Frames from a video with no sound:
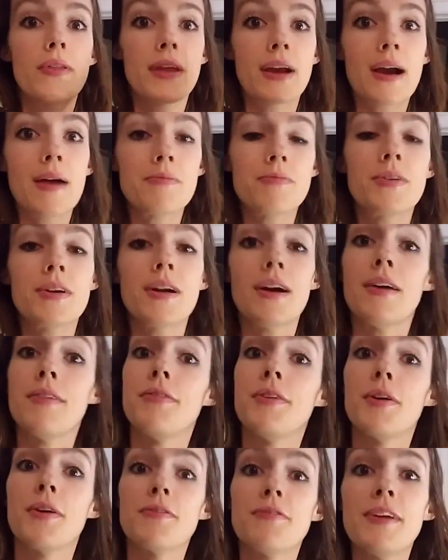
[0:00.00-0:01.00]
the comfort of
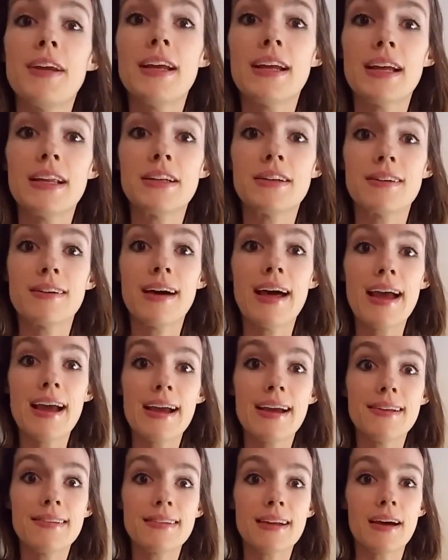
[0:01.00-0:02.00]
your feet and your
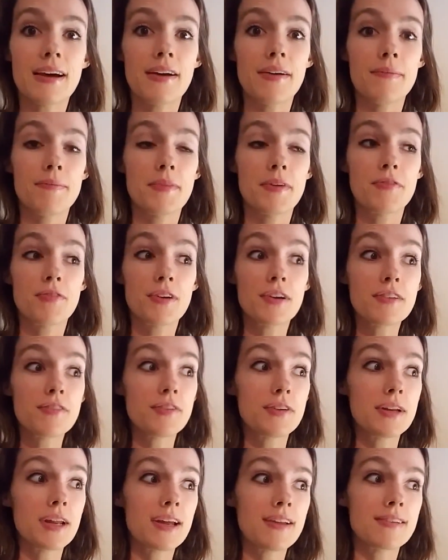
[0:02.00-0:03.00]
legs. The first
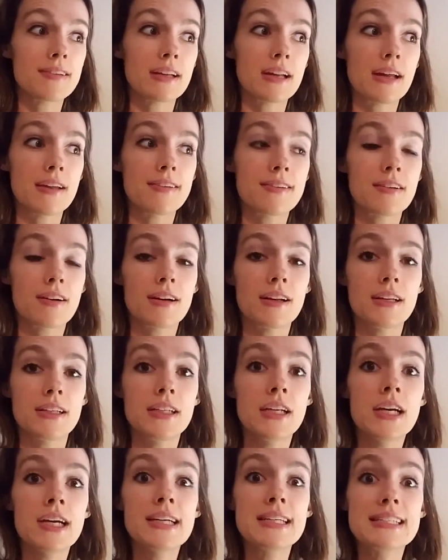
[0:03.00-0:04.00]
few days that I
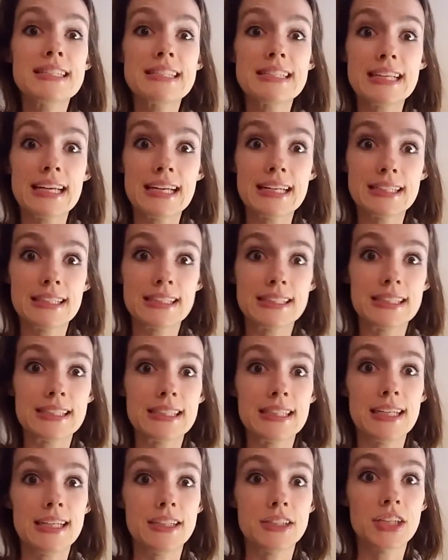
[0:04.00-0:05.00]
started standing to
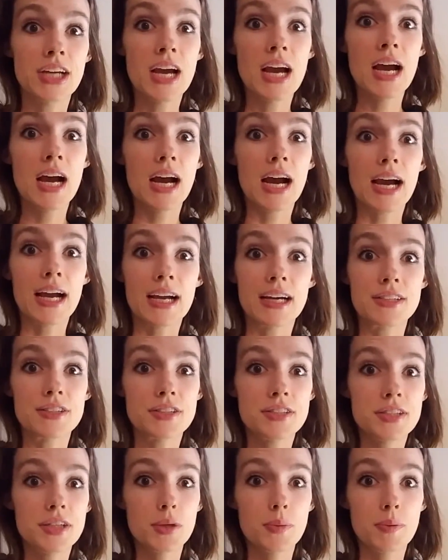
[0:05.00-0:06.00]
teach, I got
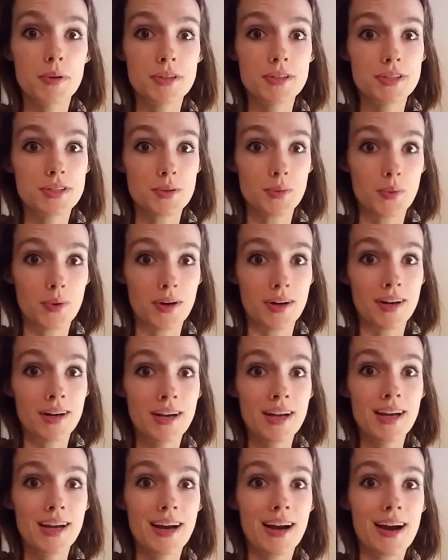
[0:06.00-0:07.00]
super sore
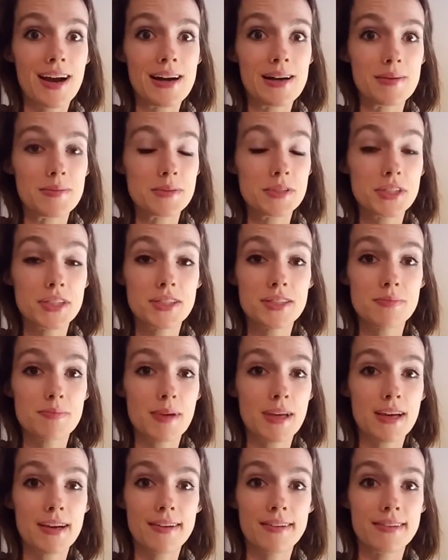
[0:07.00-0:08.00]
just
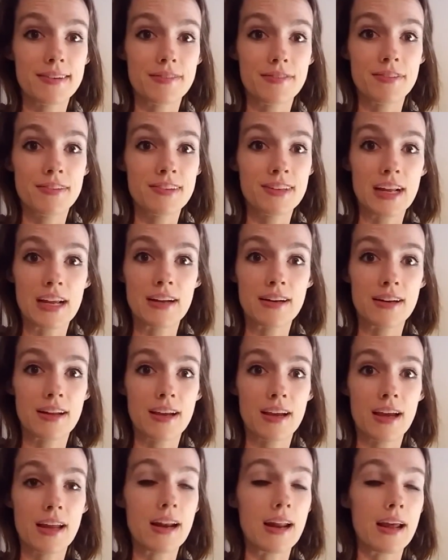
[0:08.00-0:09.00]
because of
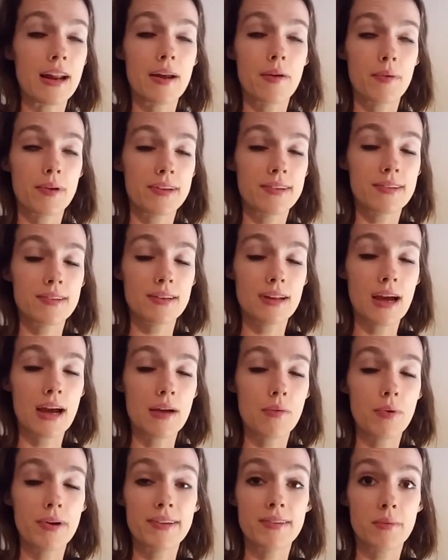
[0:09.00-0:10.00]
standing, and
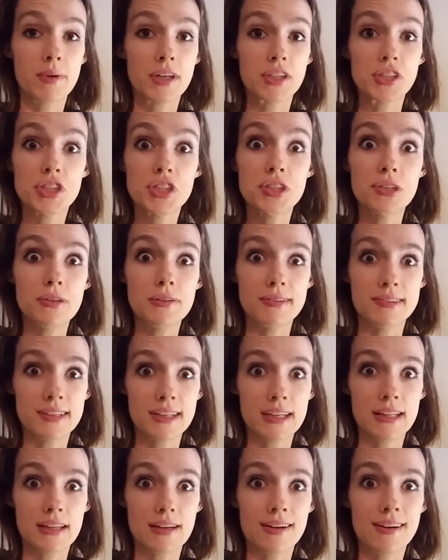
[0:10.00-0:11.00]
I wasn't wearing shoes
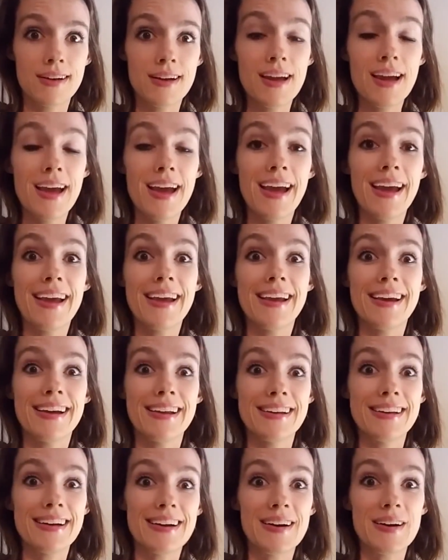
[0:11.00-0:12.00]
either. And